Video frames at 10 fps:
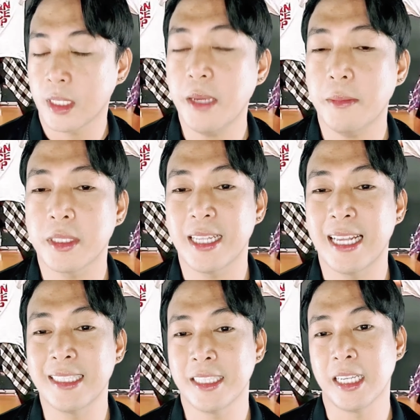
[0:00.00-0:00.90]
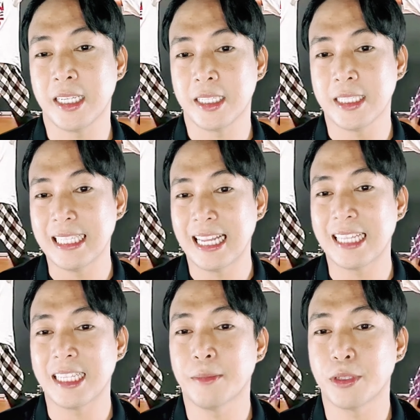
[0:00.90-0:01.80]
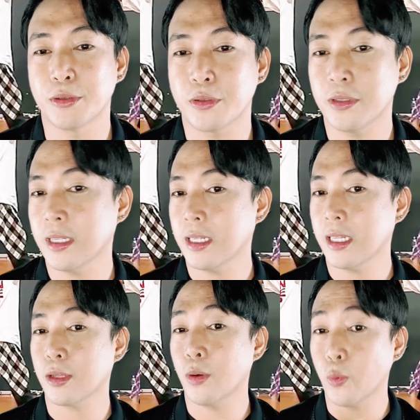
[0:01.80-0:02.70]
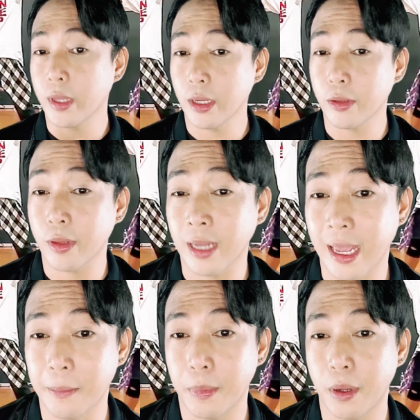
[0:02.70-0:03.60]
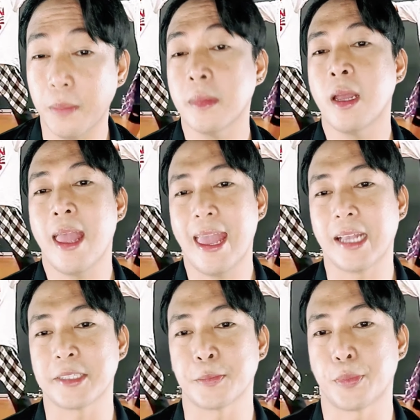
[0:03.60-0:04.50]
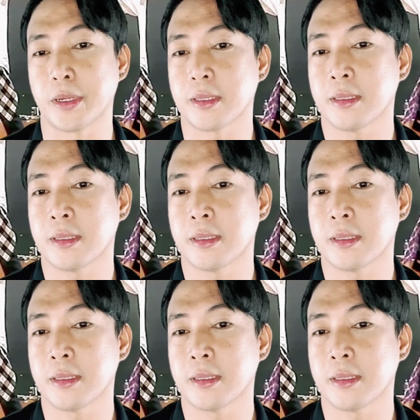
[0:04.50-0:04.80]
Same as dancing, hindi natin matutunan ito without the help of expert.